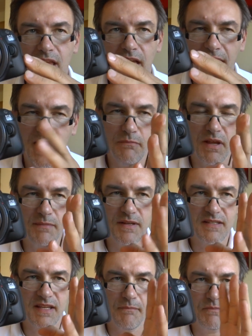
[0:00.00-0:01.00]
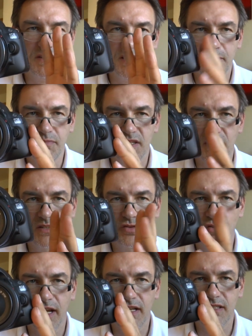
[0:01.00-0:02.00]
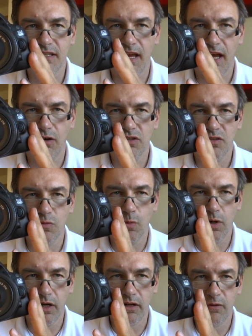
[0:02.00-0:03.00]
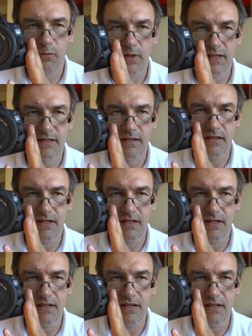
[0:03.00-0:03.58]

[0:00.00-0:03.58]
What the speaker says: and maybe some tips and tricks how to work with